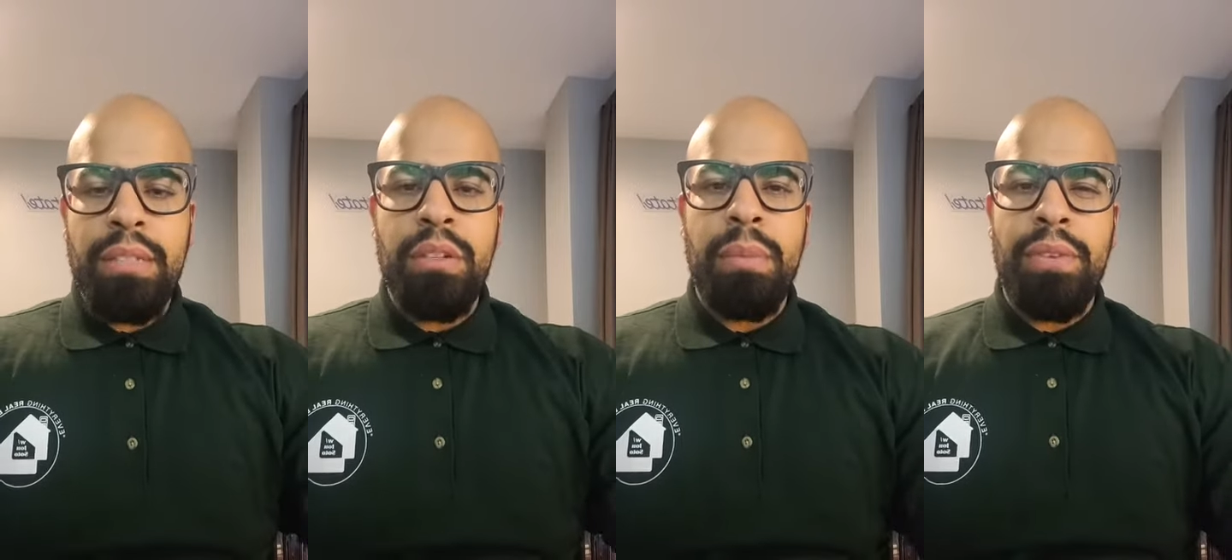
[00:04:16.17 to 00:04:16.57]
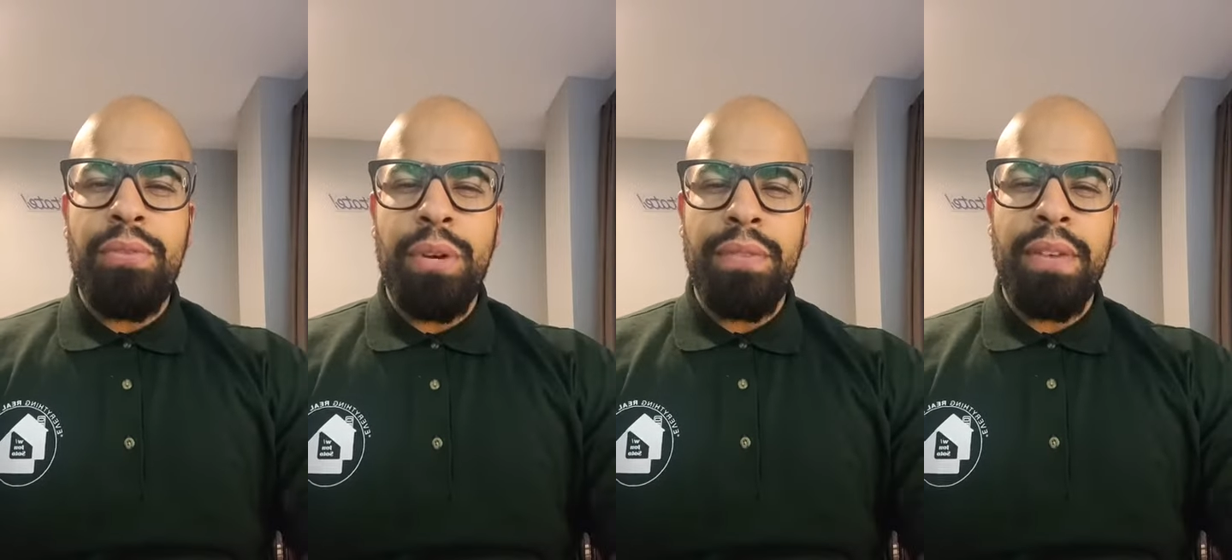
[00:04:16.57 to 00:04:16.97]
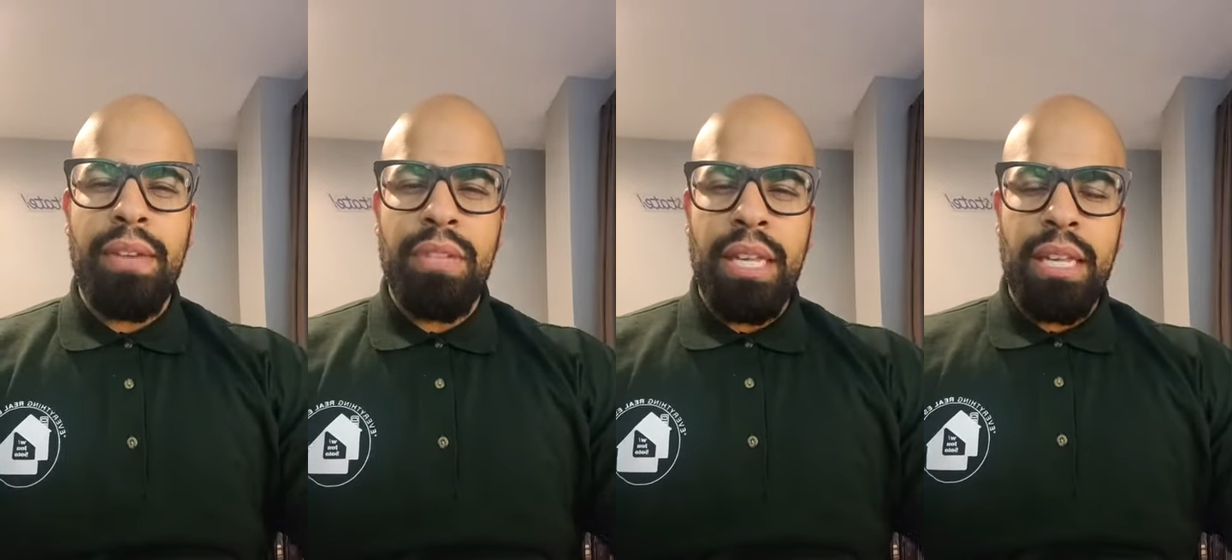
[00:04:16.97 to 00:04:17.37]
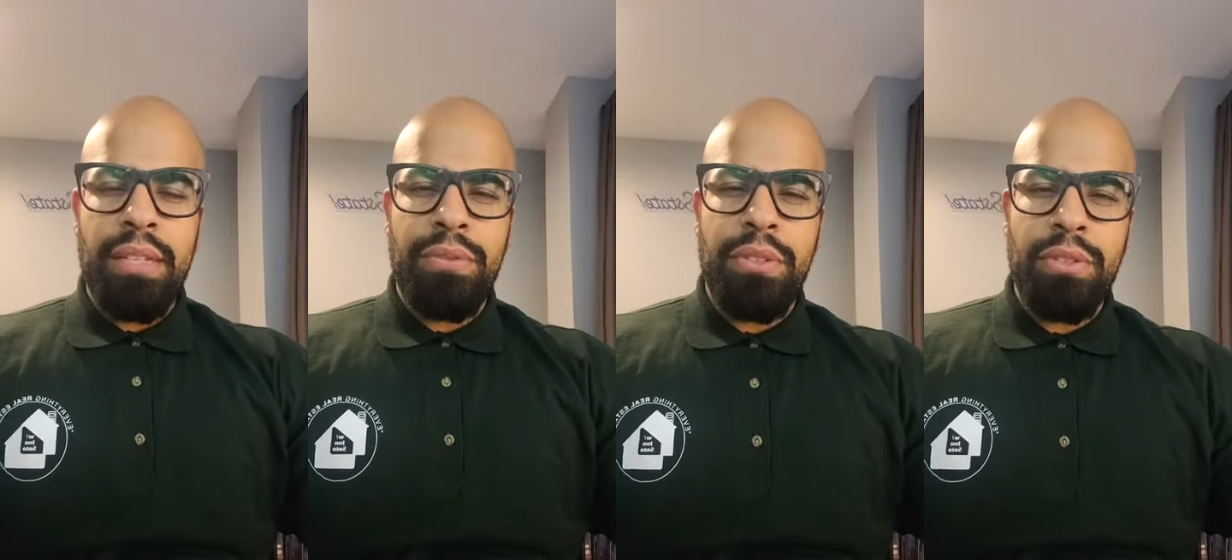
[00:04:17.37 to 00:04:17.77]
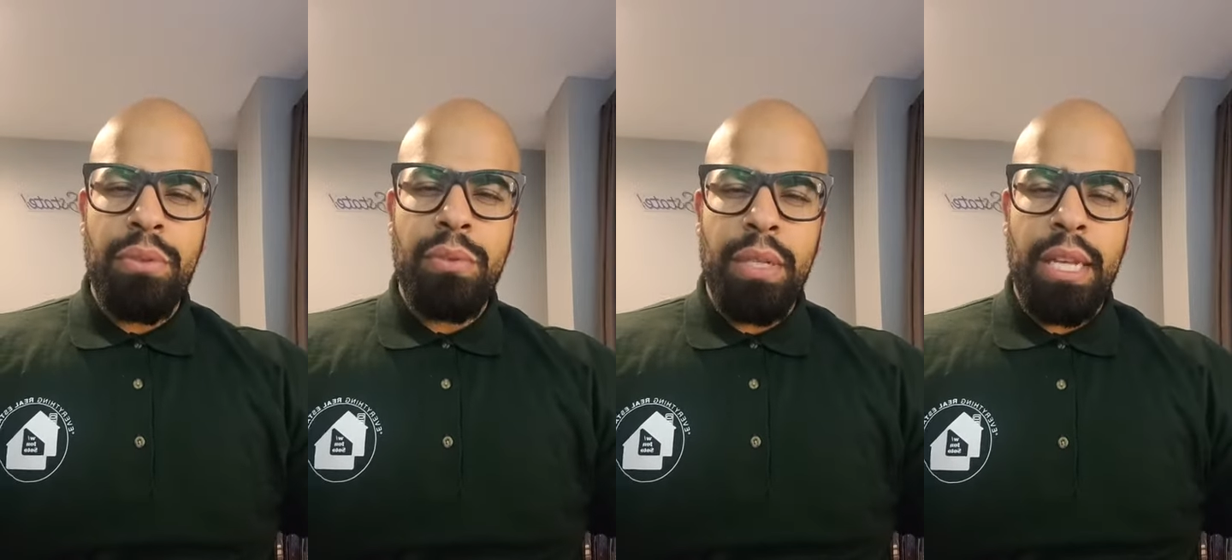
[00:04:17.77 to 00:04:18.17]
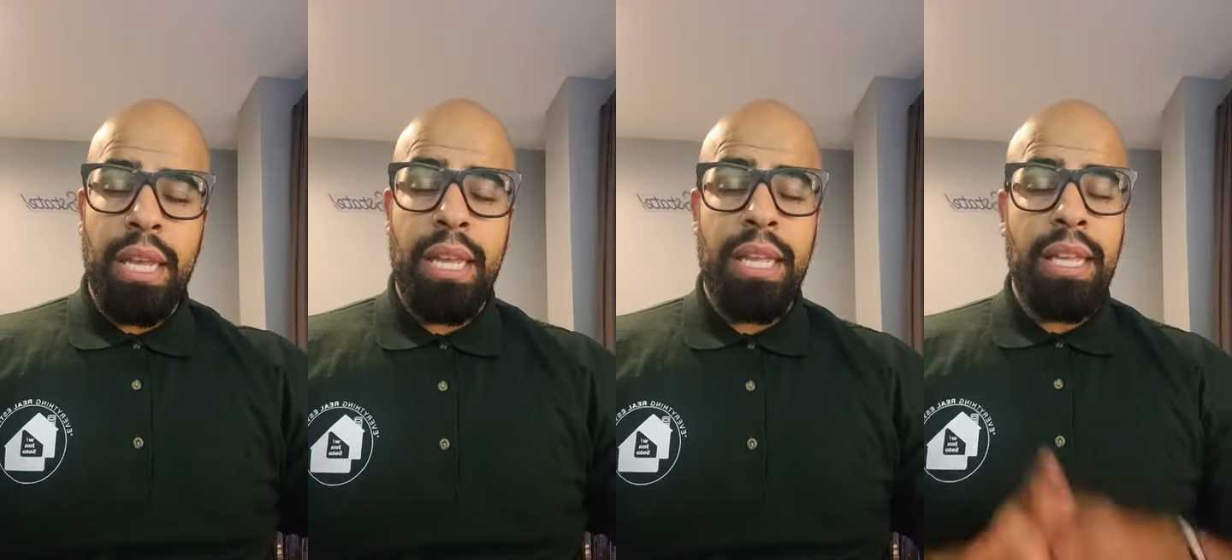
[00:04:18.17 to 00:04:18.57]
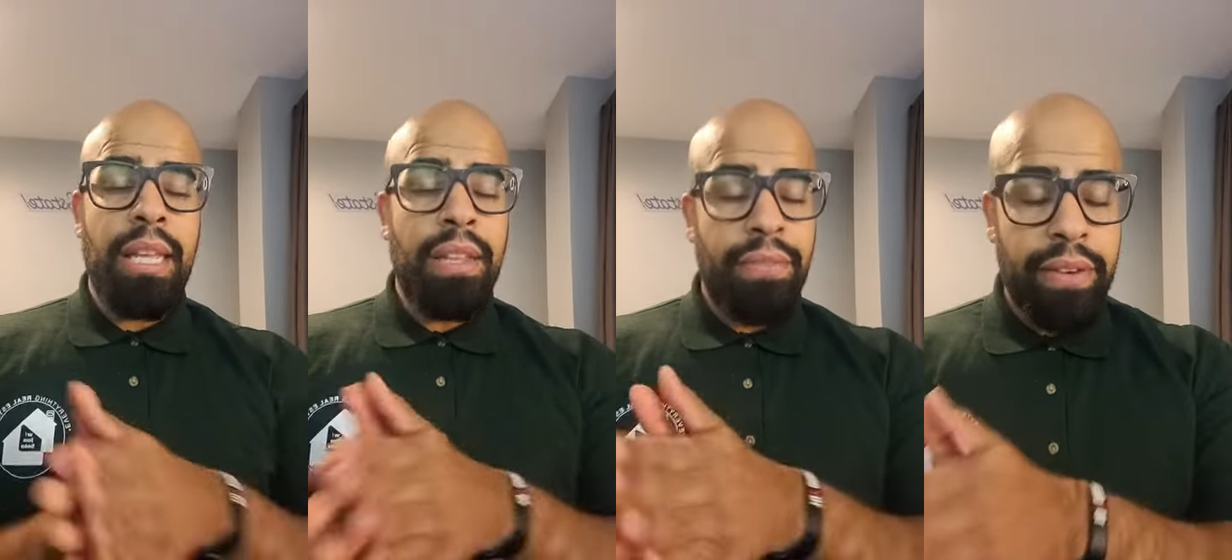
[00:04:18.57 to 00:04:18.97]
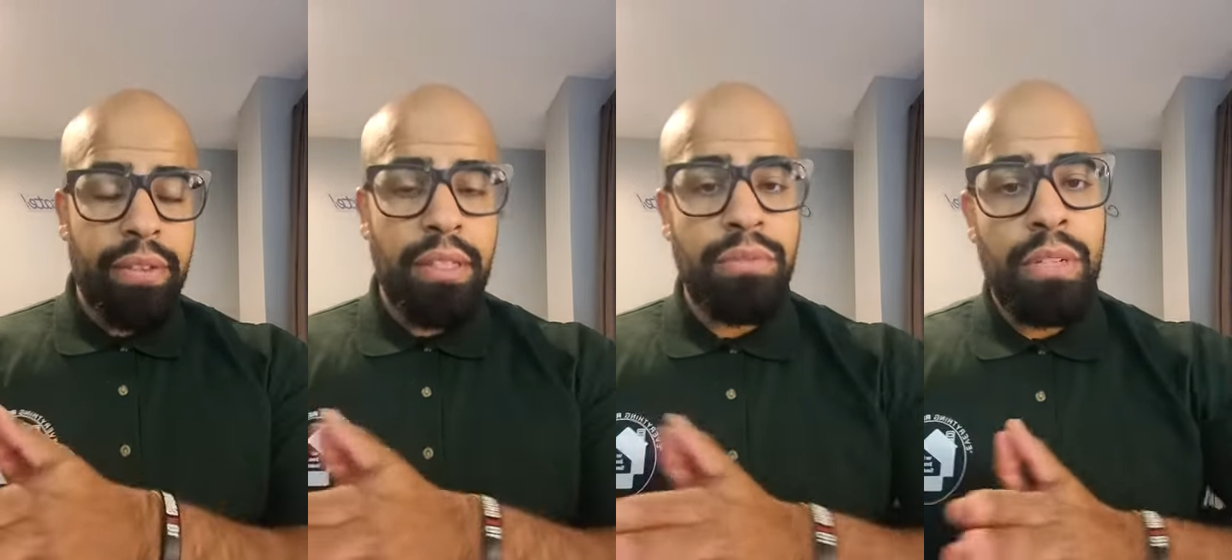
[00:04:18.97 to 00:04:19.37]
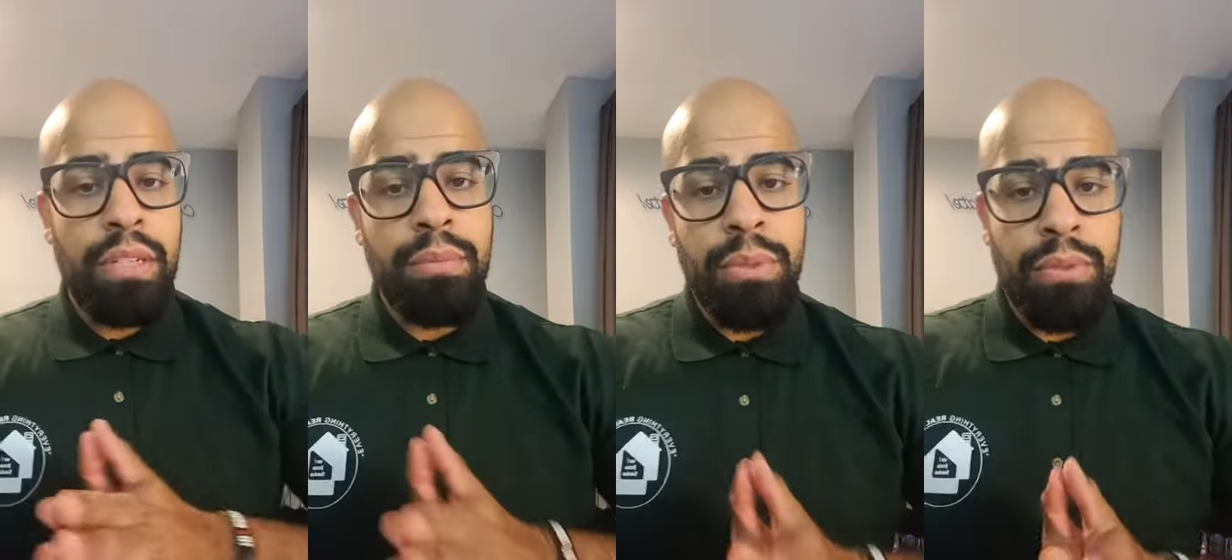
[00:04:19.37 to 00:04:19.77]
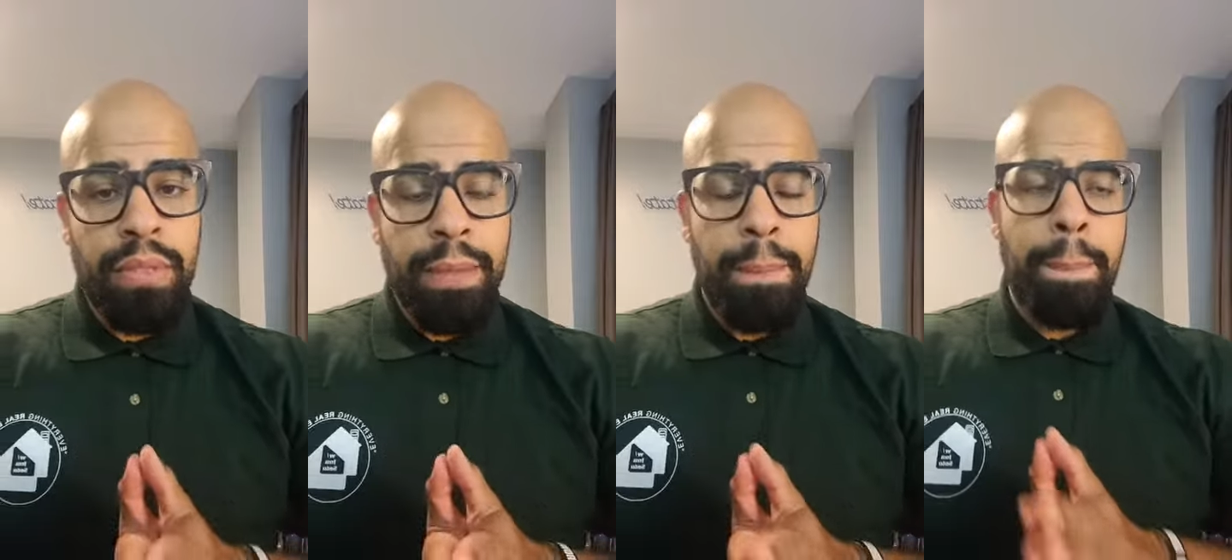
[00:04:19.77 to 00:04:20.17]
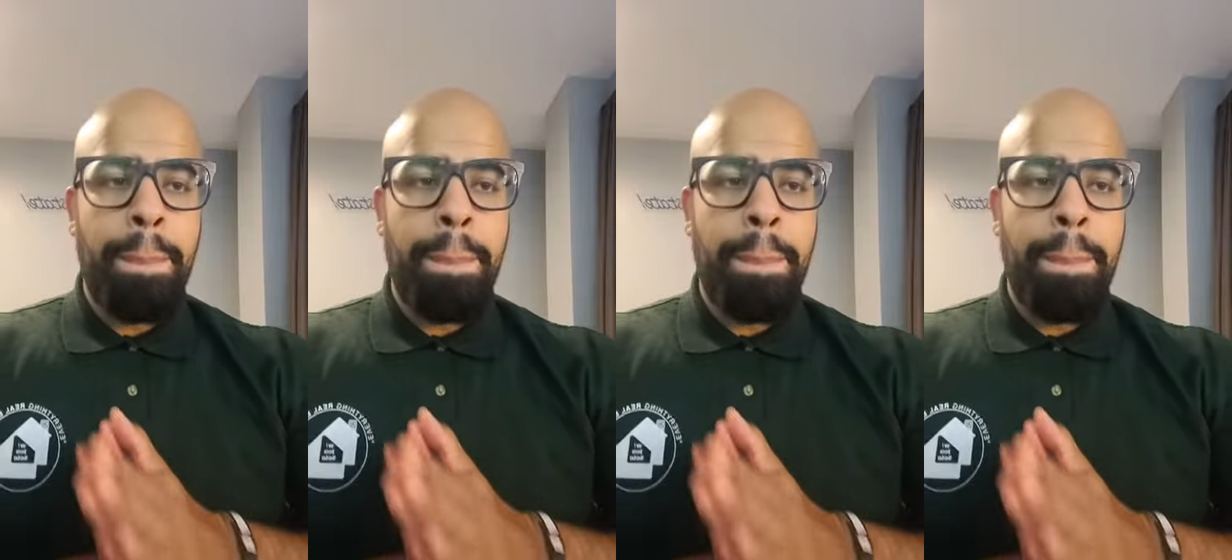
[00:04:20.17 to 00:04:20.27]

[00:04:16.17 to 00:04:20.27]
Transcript: so about forty-five days for two oh three K if everything's running smoothly.